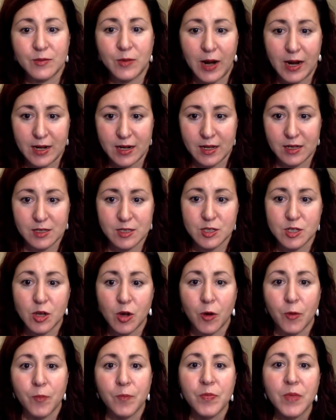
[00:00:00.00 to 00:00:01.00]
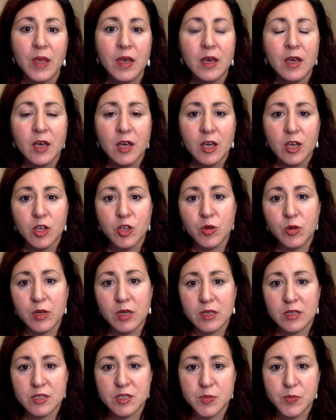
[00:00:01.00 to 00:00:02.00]
writing. So you
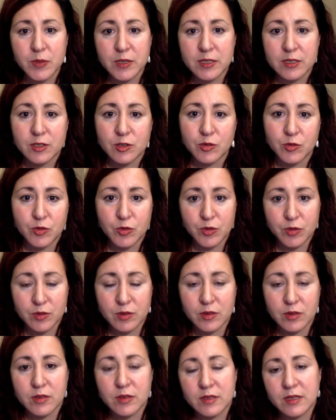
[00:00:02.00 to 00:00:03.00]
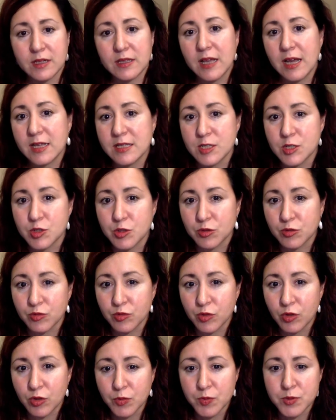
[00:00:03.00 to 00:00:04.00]
can split the class into
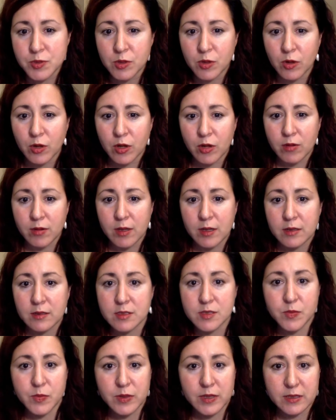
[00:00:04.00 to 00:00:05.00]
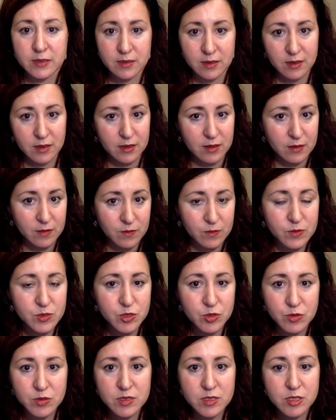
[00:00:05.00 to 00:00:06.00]
groups, or you can split the
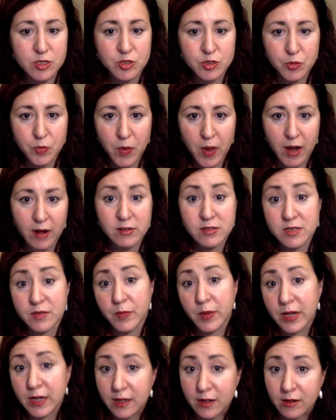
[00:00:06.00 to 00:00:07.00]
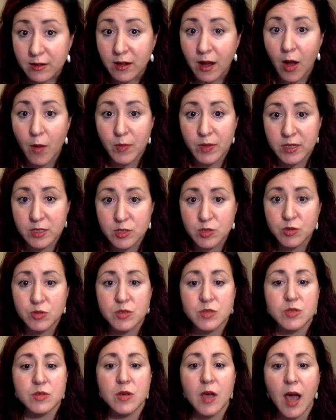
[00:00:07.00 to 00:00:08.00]
students into pairs depending on how many
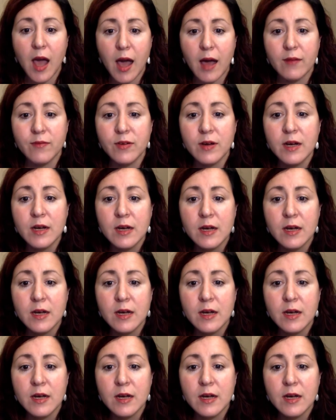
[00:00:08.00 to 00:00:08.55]
students you have.